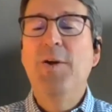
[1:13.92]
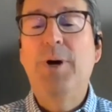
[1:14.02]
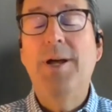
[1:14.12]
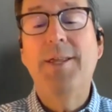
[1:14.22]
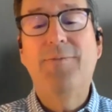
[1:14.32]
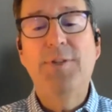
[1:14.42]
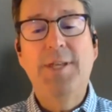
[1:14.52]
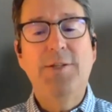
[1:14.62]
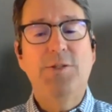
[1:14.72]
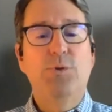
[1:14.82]
But if you
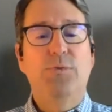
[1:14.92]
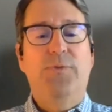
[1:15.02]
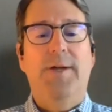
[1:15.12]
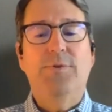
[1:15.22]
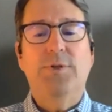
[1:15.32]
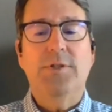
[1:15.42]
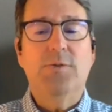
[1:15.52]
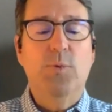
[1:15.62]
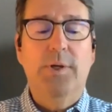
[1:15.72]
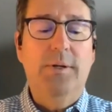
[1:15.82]
take 2 to 5
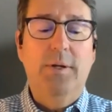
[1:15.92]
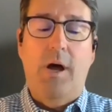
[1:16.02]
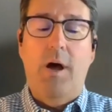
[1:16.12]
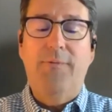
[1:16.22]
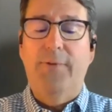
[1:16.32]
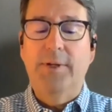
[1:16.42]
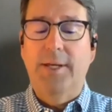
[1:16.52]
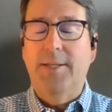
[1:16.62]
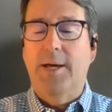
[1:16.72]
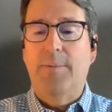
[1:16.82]
trucks, we can often
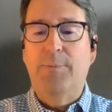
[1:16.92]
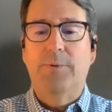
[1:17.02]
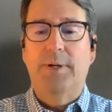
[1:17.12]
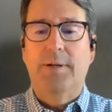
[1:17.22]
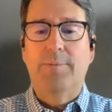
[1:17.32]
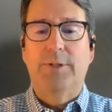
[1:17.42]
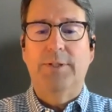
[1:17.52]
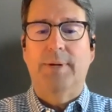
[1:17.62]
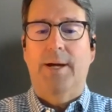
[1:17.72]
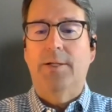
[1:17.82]
get that up and running on
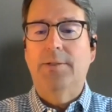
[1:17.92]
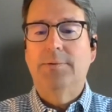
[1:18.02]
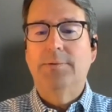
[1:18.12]
building power.